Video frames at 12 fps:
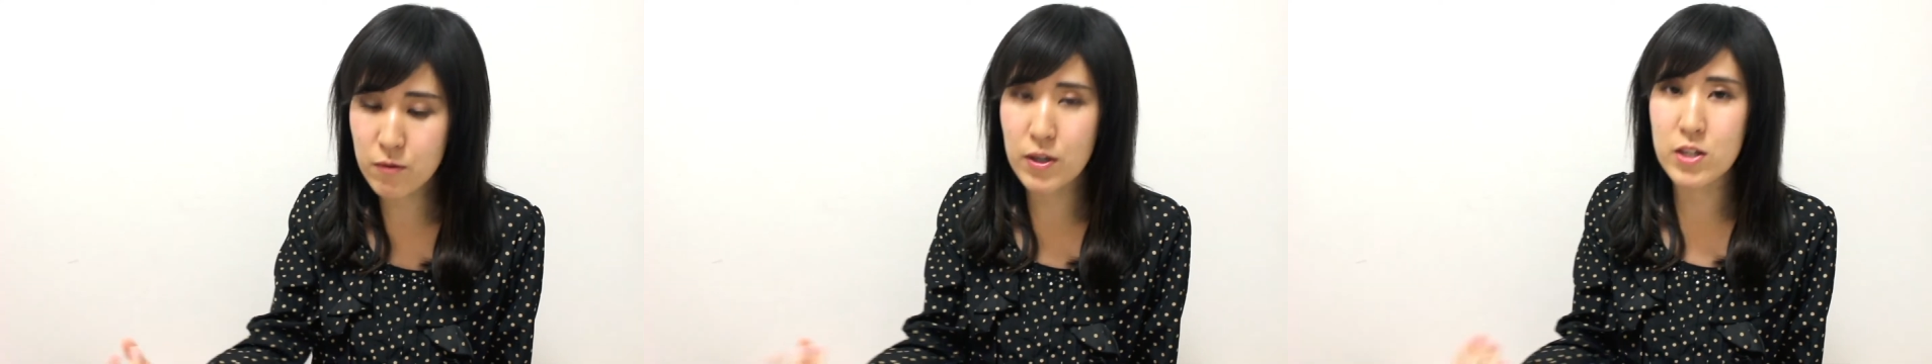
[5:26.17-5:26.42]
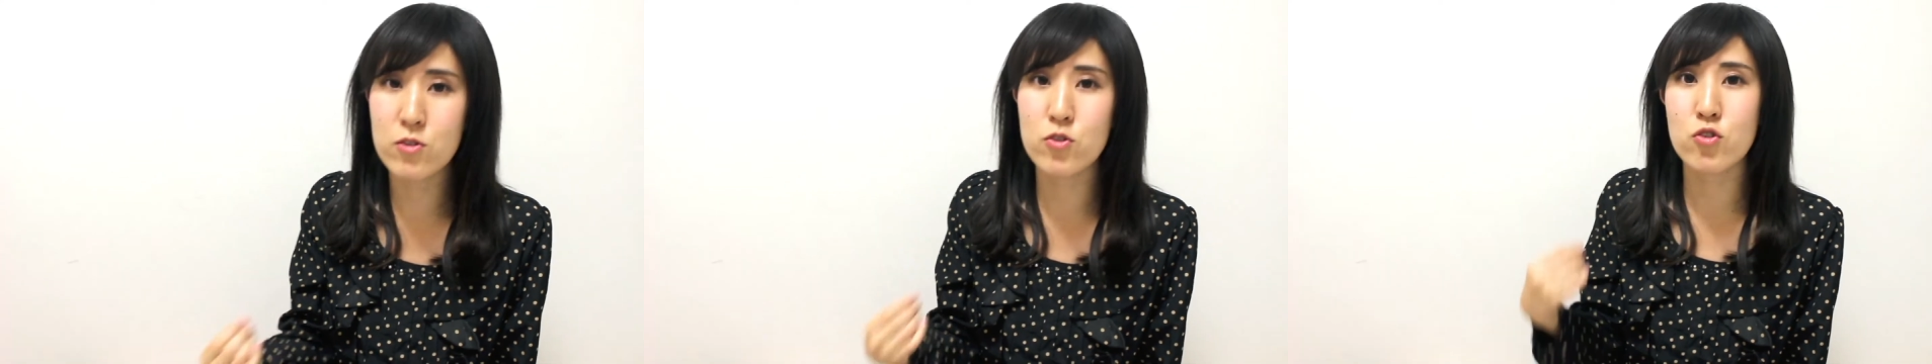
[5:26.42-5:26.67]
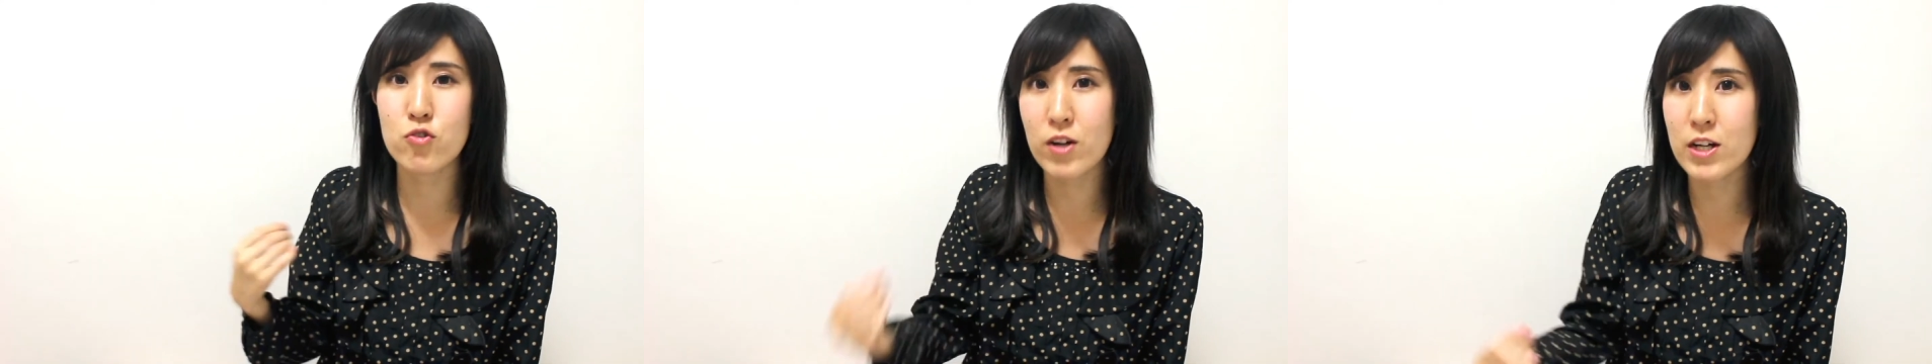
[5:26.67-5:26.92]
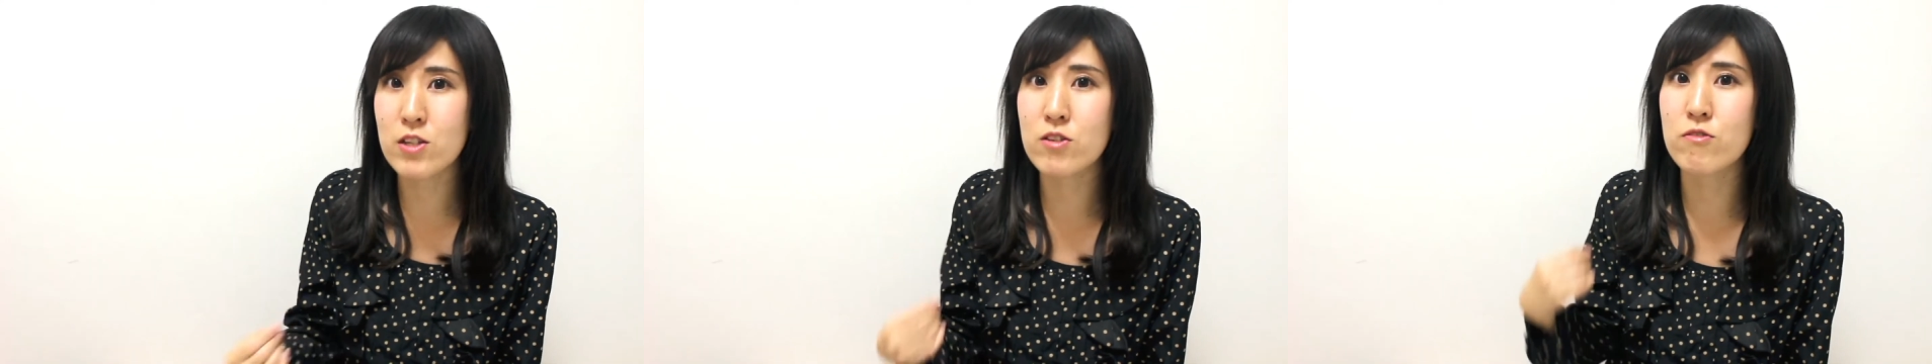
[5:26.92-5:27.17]
when you
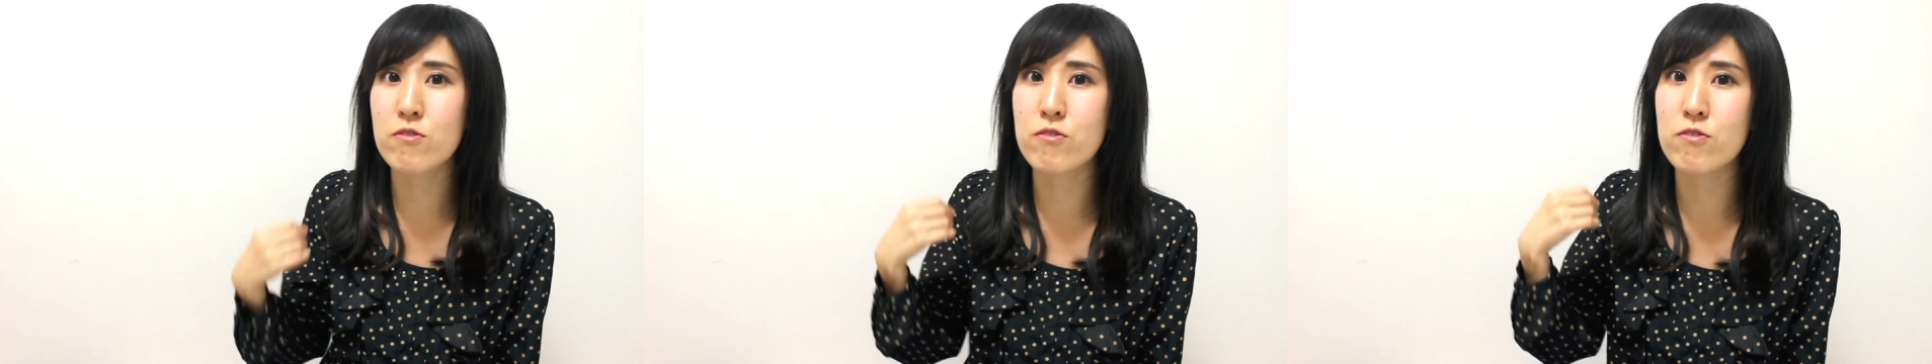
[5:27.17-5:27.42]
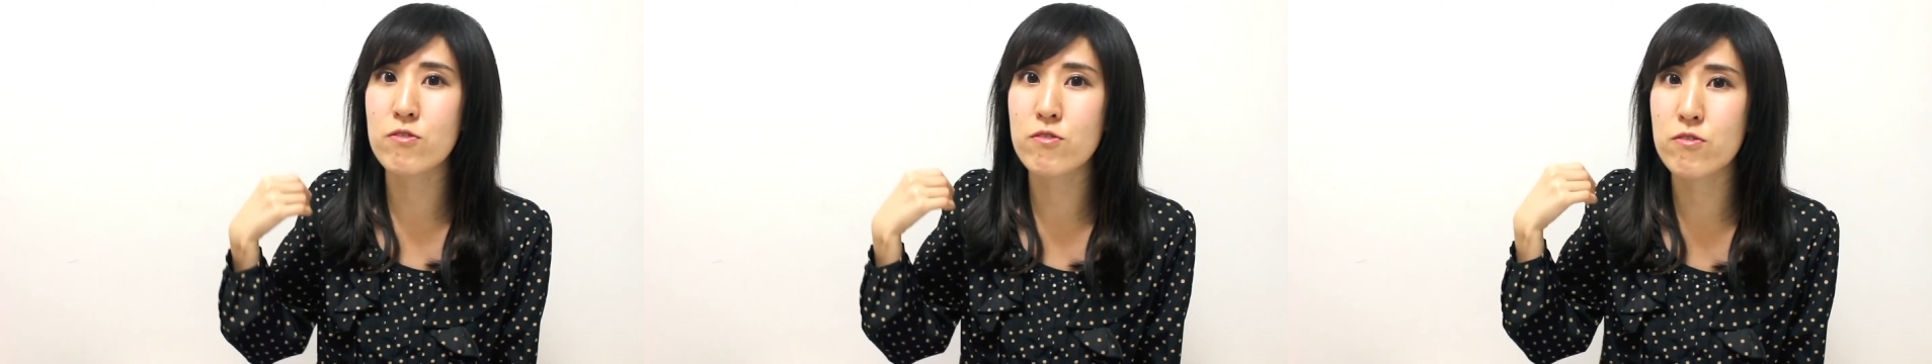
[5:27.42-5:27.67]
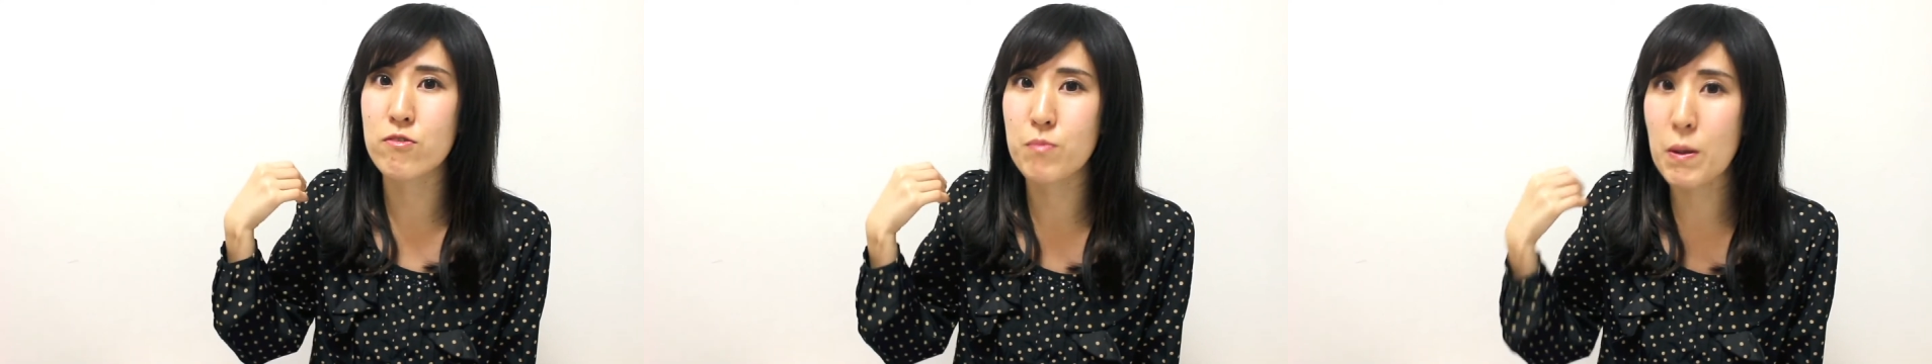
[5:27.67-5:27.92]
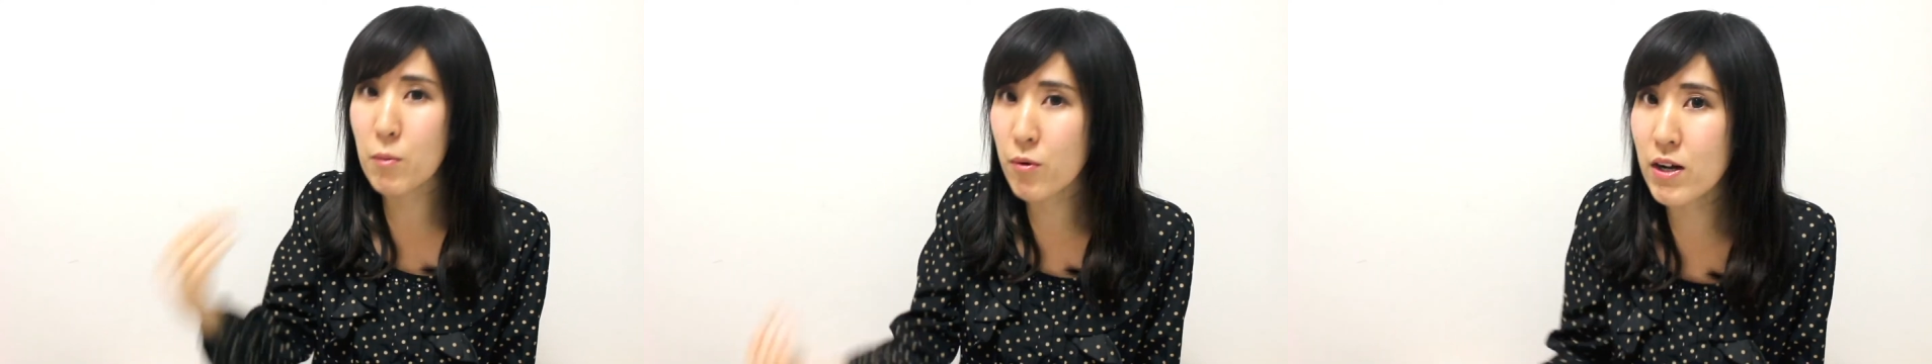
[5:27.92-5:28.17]
try to
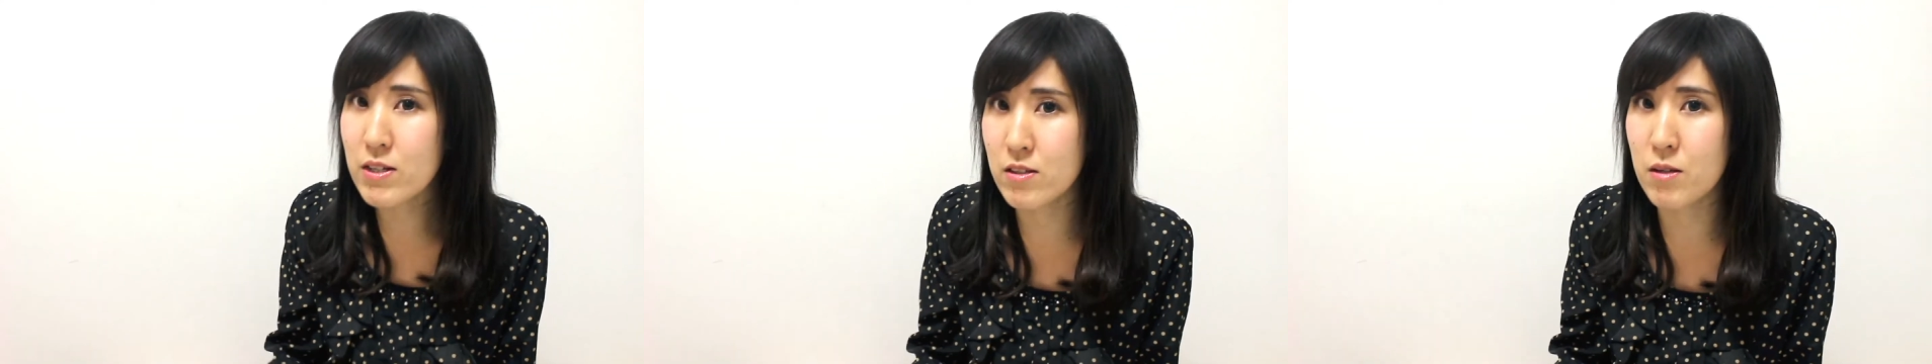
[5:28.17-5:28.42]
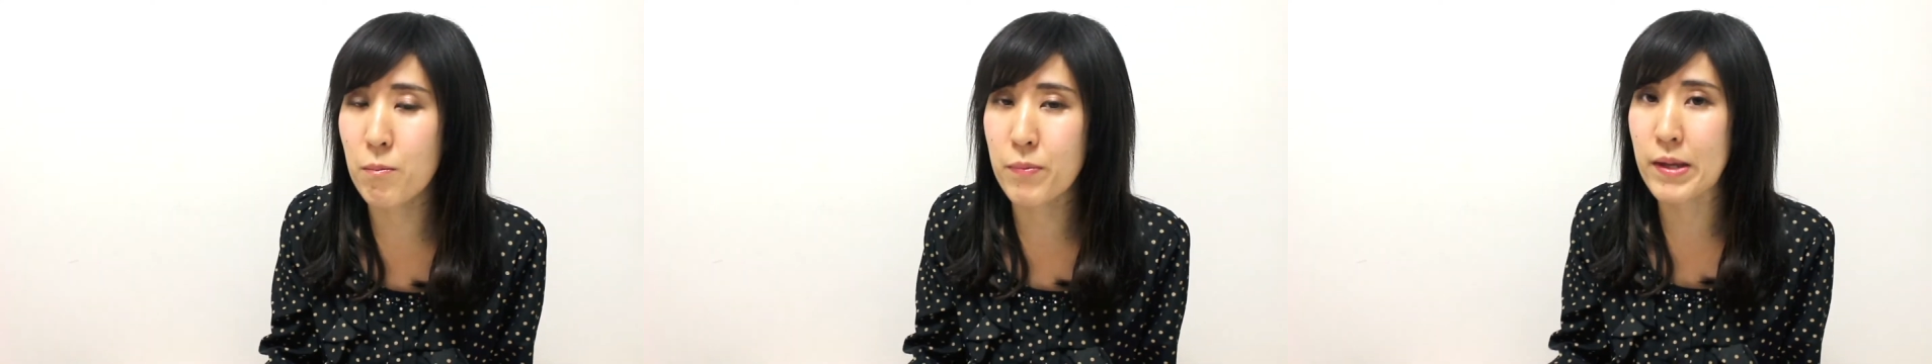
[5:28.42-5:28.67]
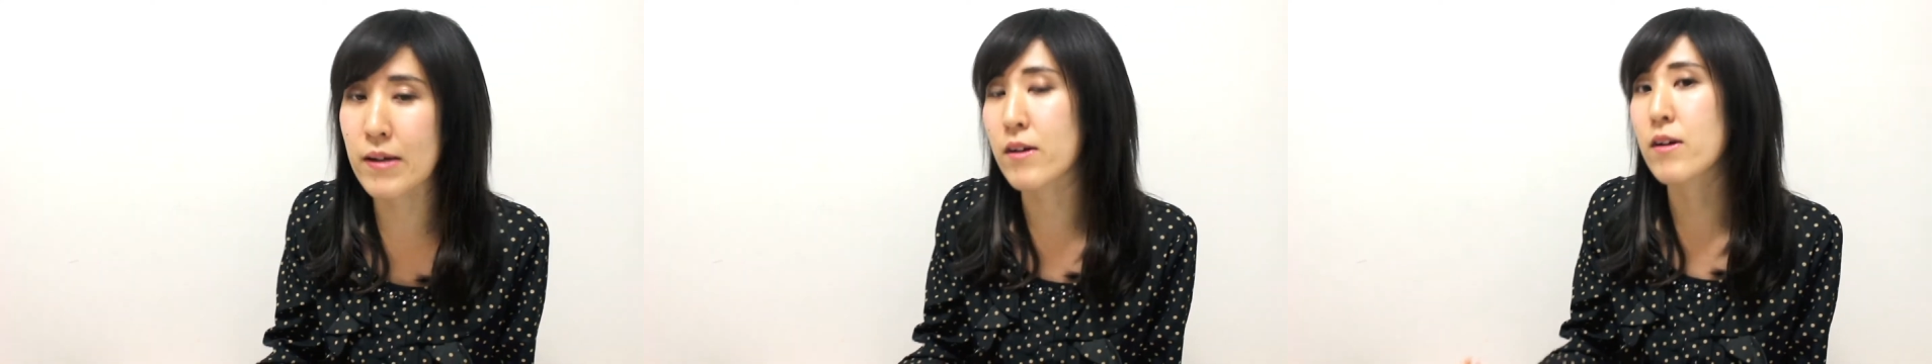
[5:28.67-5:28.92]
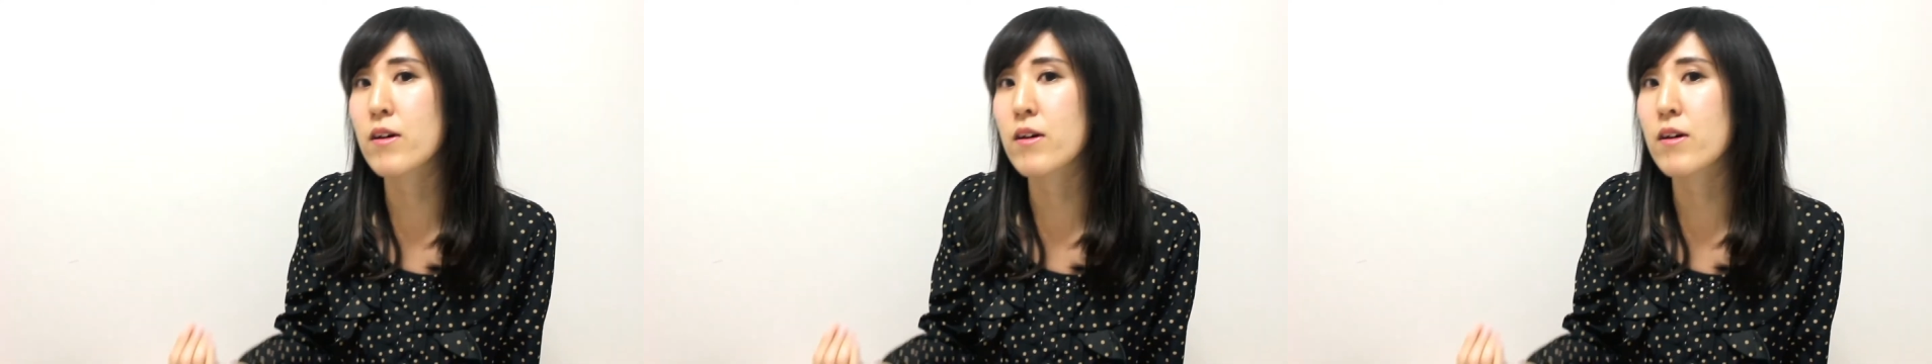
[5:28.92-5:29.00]
memorize something.